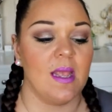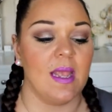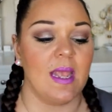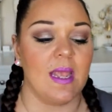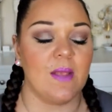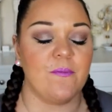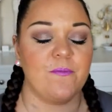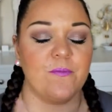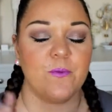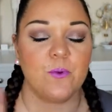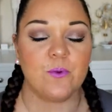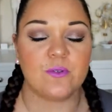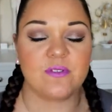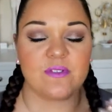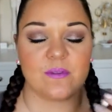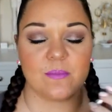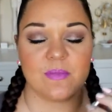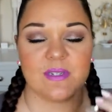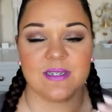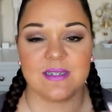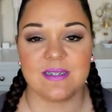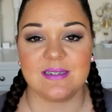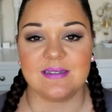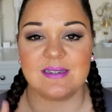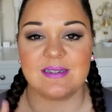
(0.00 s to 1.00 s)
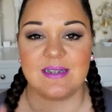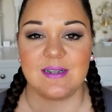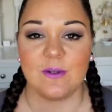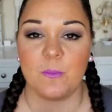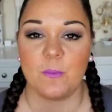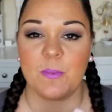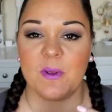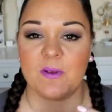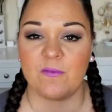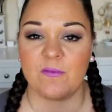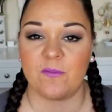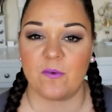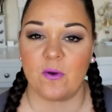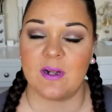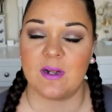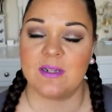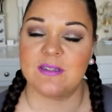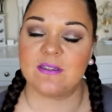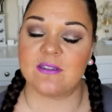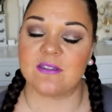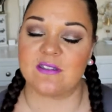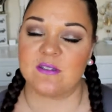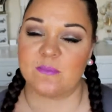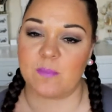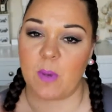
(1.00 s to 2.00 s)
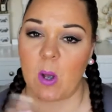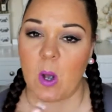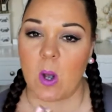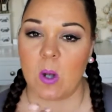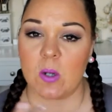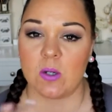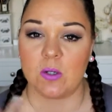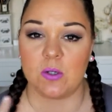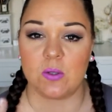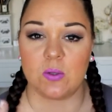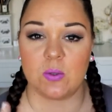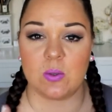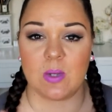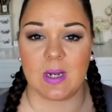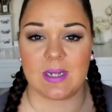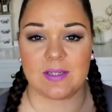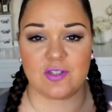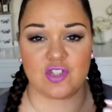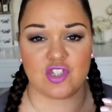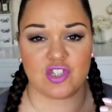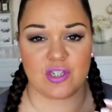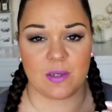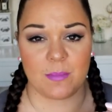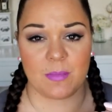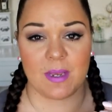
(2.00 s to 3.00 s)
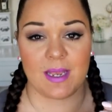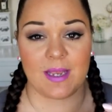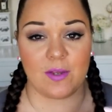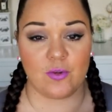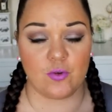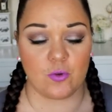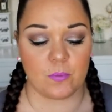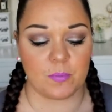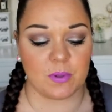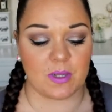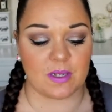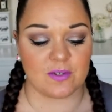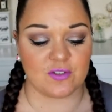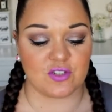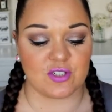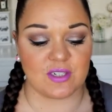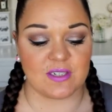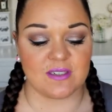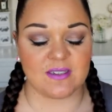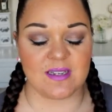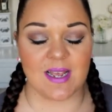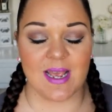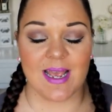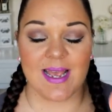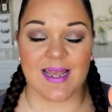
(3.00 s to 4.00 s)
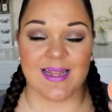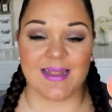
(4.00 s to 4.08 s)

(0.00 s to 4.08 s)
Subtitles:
If you're somebody that's a little bit frightened of sparkle and shimmer in your blushes,